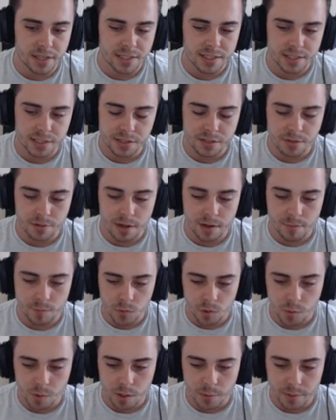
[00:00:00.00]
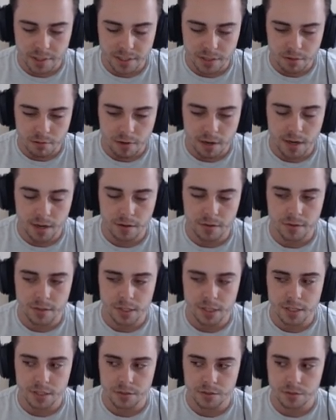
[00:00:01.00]
because I do have Morwar weak to ground.
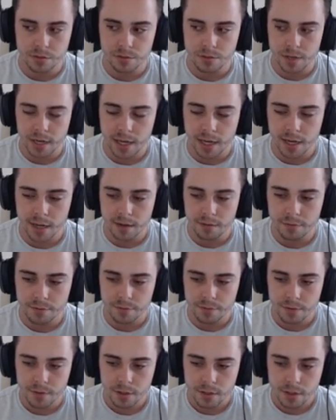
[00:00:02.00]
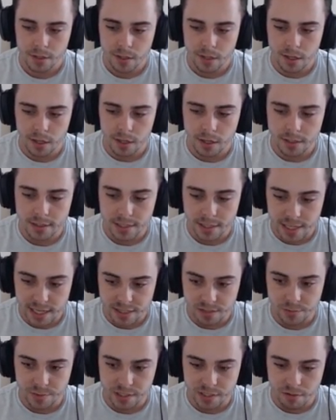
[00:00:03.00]
I do have uh,
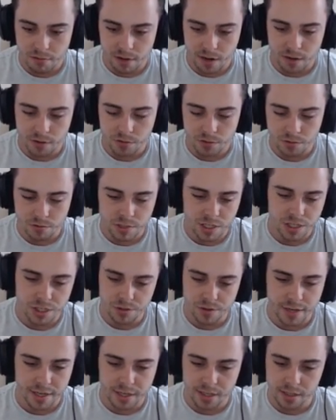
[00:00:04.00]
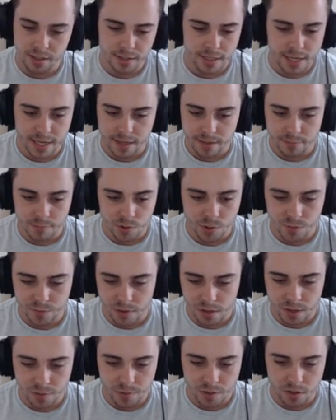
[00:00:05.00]
Salazar weak to ground. Greninja ain't going to take a move
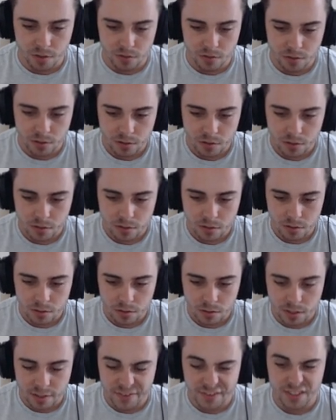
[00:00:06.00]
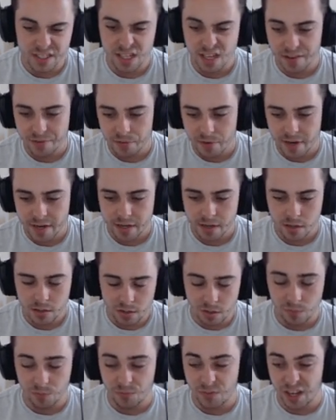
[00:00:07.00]
very well. If it's Earthquake,
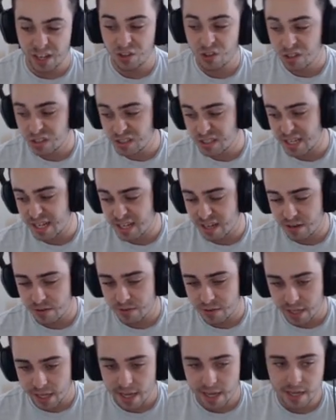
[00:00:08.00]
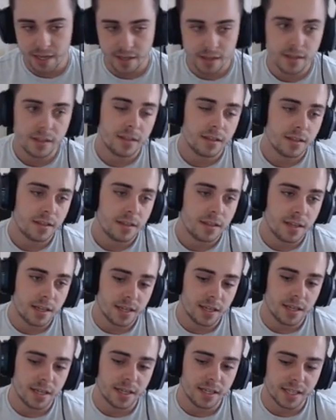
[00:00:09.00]
Donphan could take it okay. Uh,
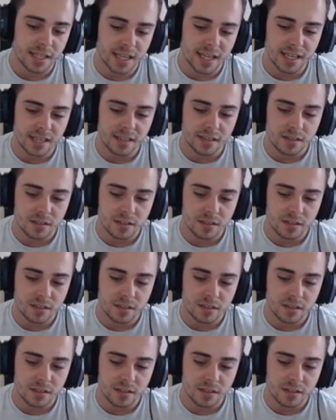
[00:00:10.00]
and again,